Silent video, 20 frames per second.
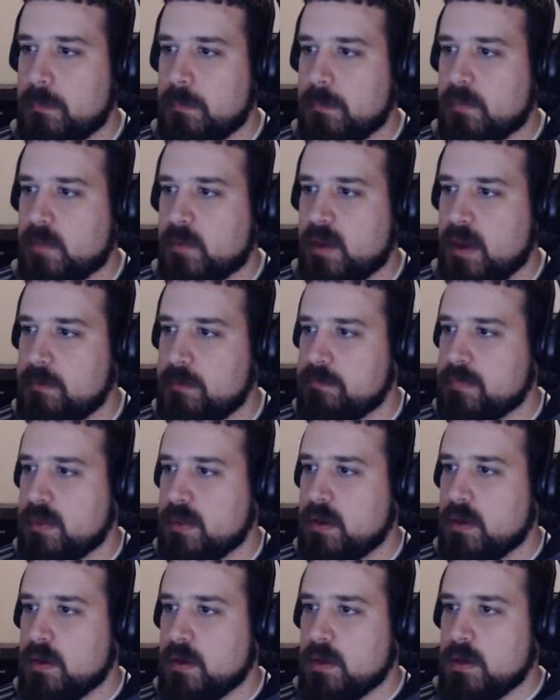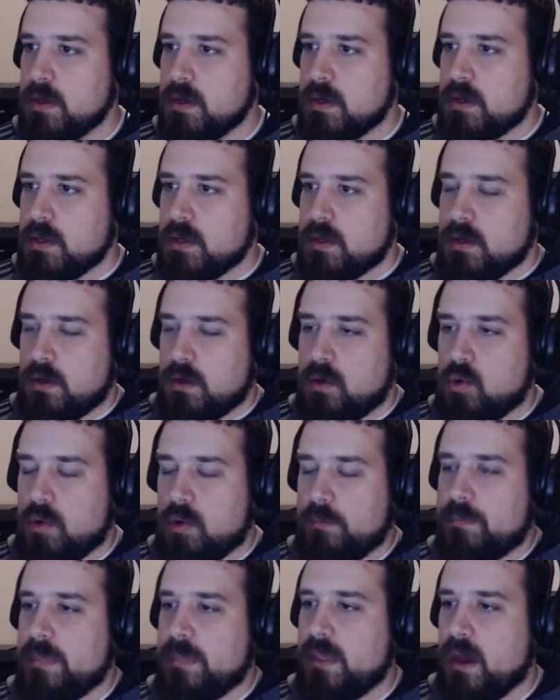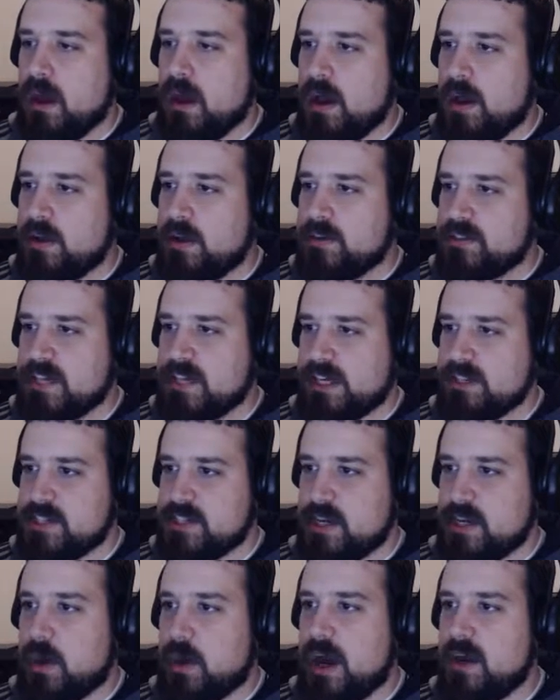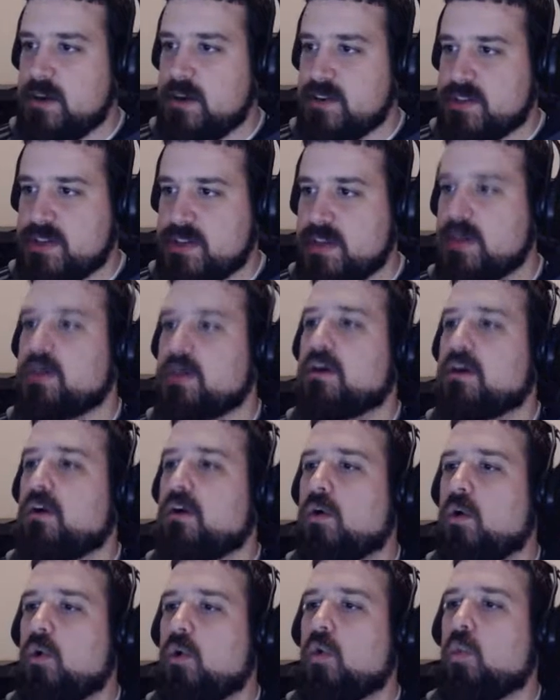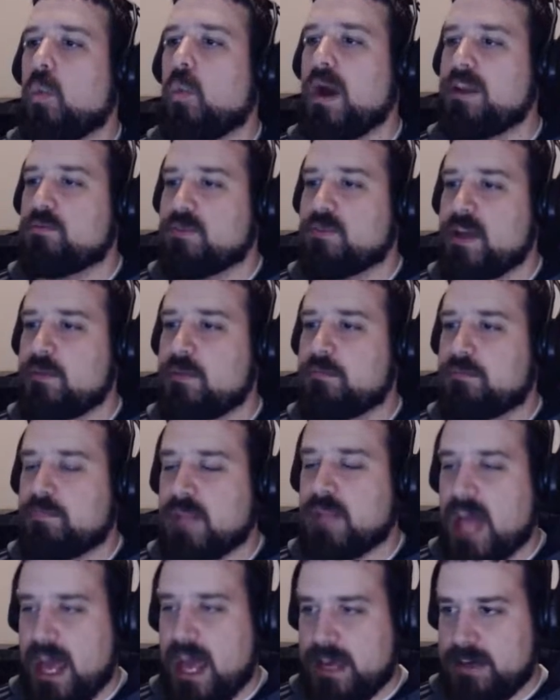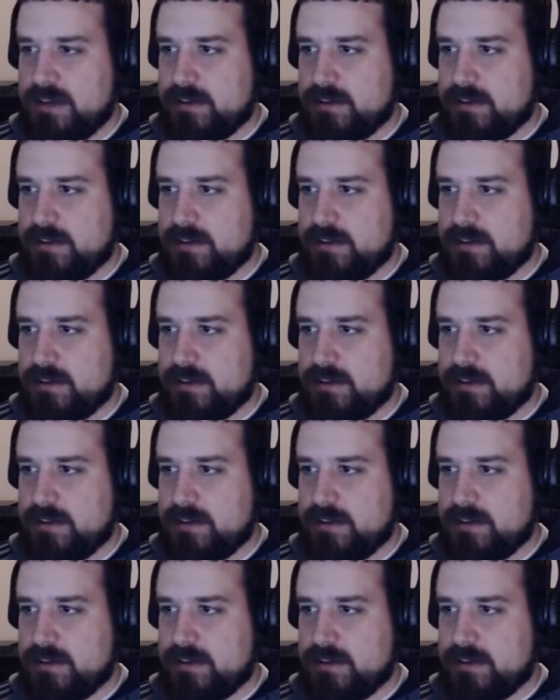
Okay. Uh, second set of wires, white, red, black